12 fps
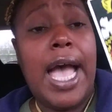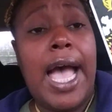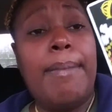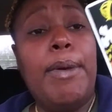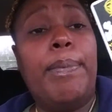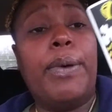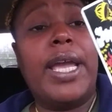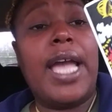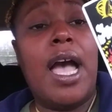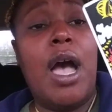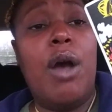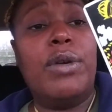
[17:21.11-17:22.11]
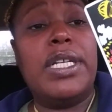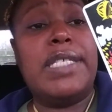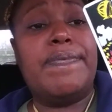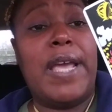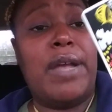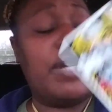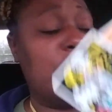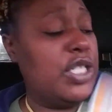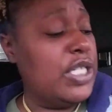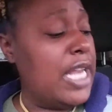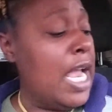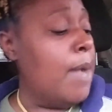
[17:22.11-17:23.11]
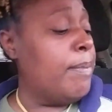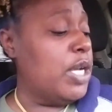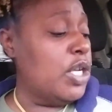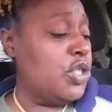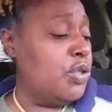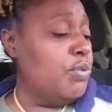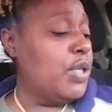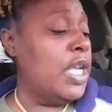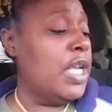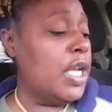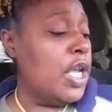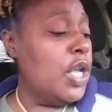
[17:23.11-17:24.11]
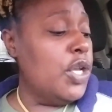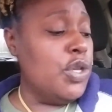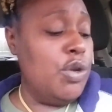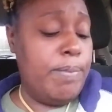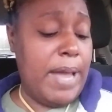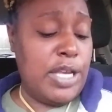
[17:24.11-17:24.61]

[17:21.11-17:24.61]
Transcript: I'm going to break all this foundation down because you think you,